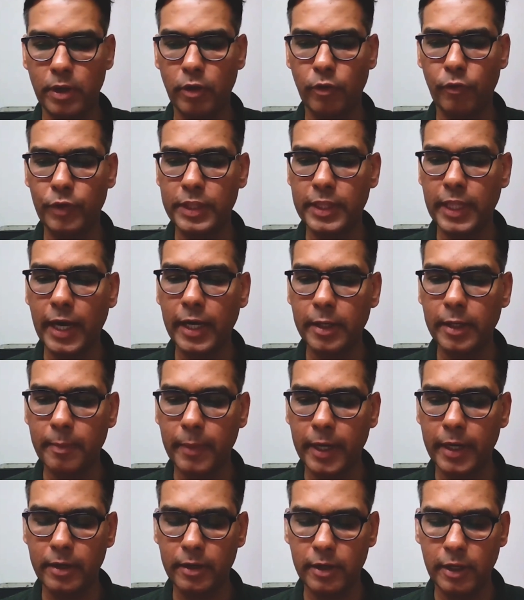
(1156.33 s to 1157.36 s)
with that in
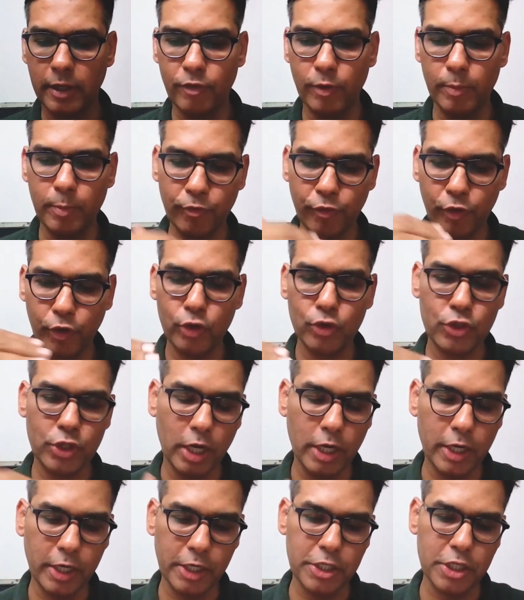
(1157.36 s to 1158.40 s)
mind, even before you
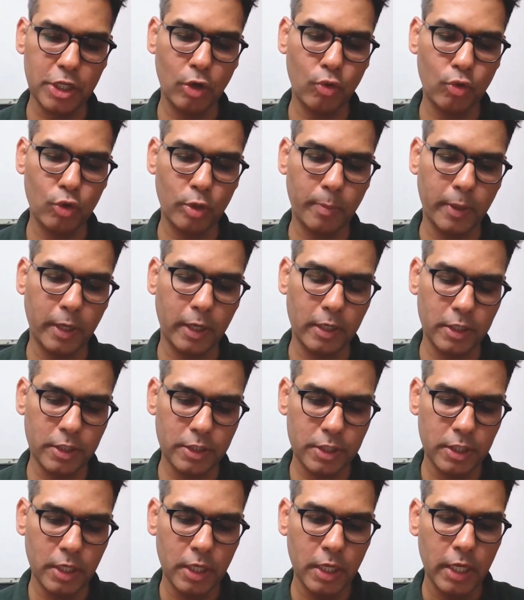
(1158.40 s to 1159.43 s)
start reaching out to the
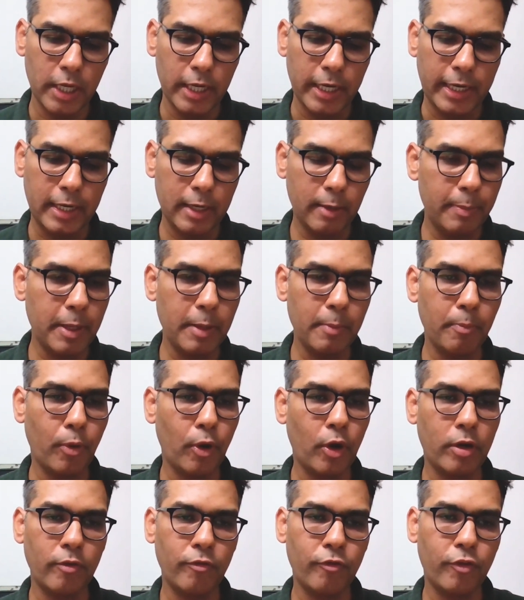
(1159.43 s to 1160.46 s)
partners, it will be
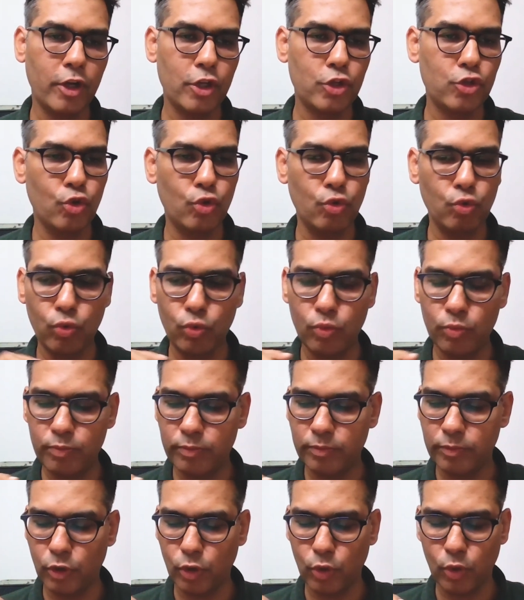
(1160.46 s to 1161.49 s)
important for us to do
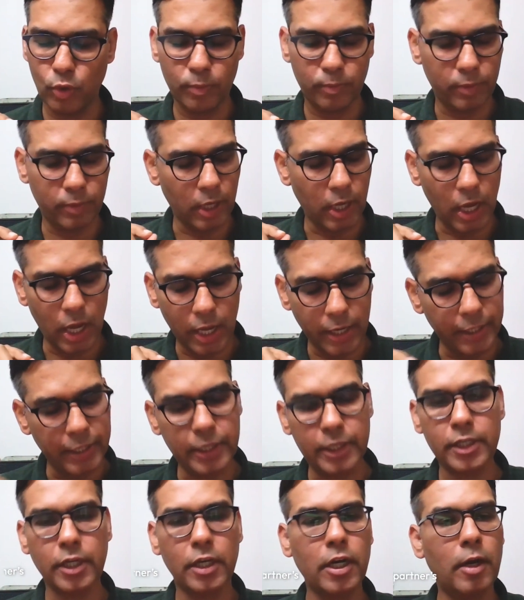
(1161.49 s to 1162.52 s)
our
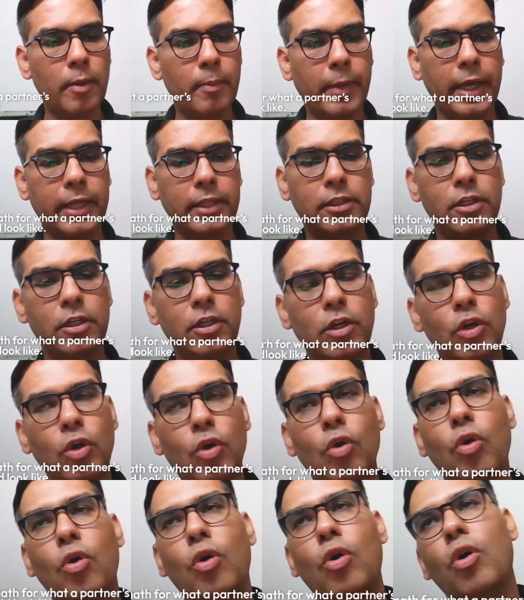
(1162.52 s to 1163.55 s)
internal math
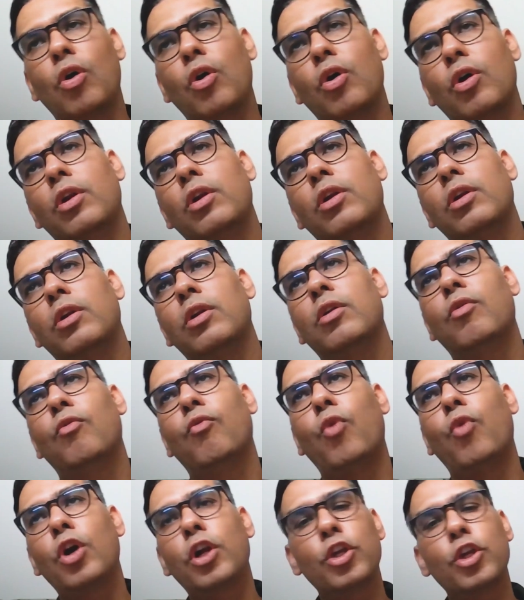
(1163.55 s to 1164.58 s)
on
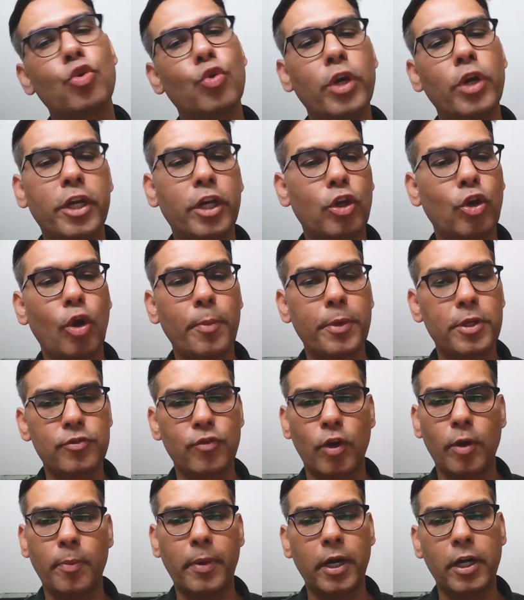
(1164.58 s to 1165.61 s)
what a unit economics for
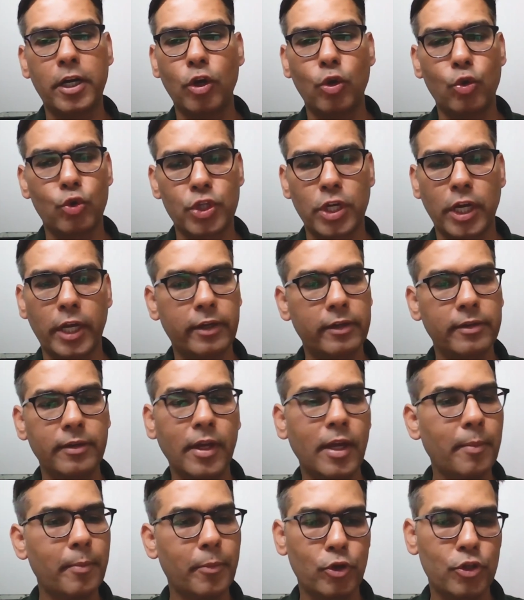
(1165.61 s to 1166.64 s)
a partner looks like,
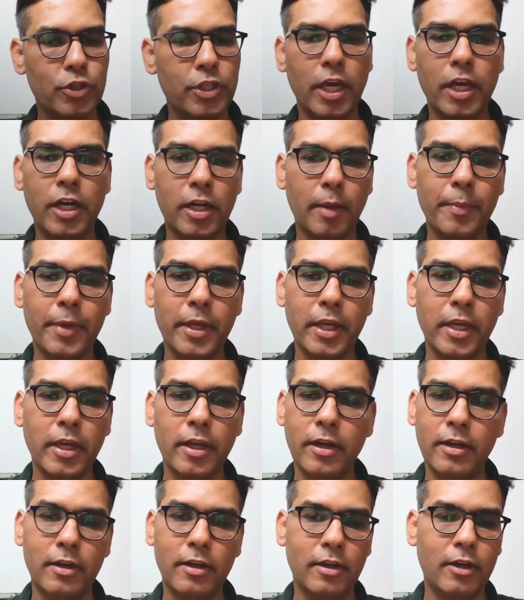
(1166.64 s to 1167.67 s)
because they are coming in
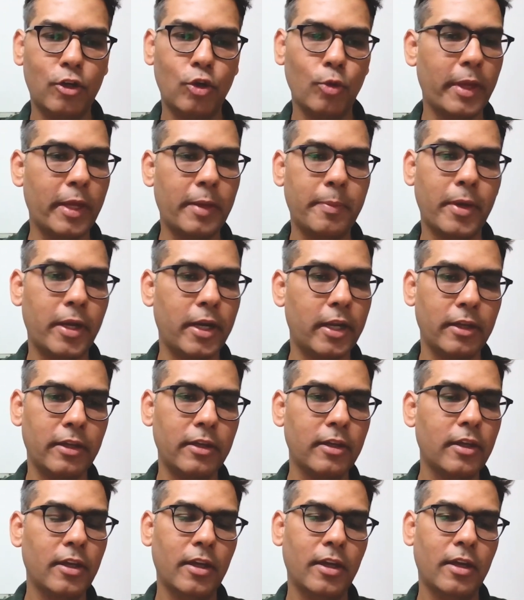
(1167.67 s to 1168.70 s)
to make money,
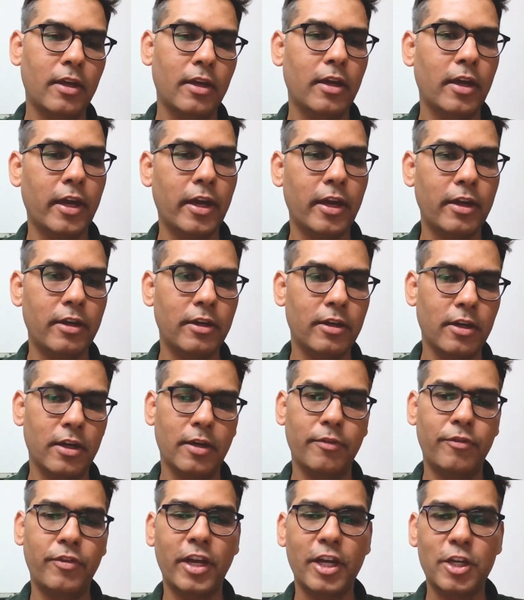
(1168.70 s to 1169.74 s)
and
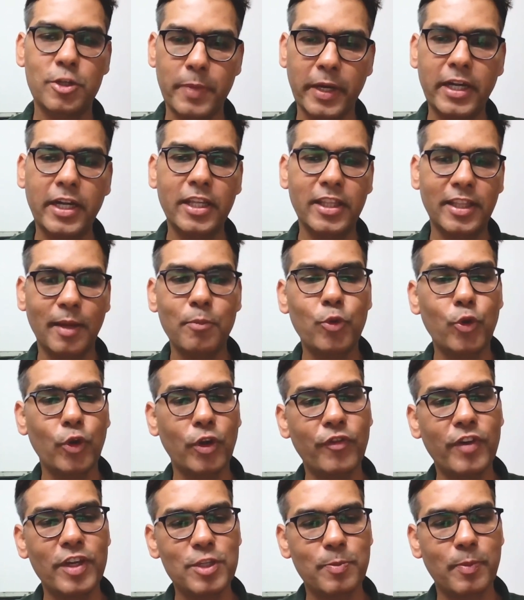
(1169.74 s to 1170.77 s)
we are expecting them to
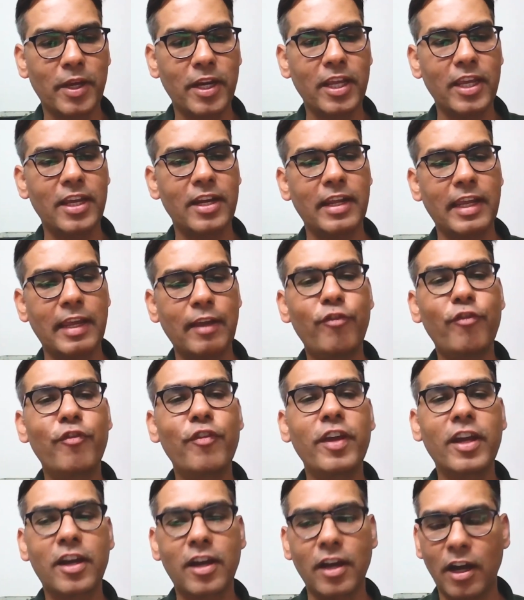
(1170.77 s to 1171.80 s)
invest money. And if we
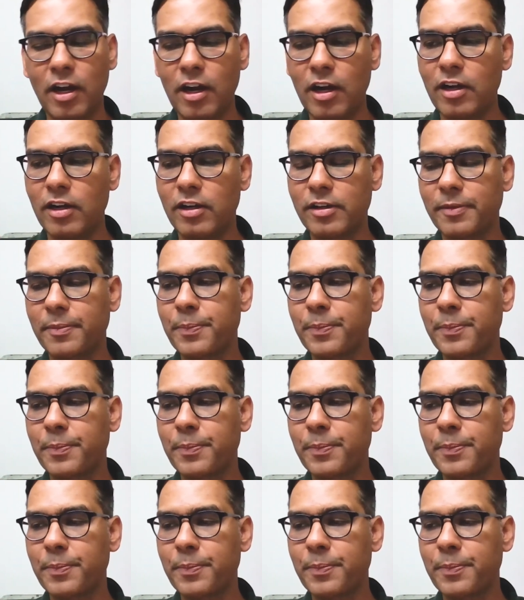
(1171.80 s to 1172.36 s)
can't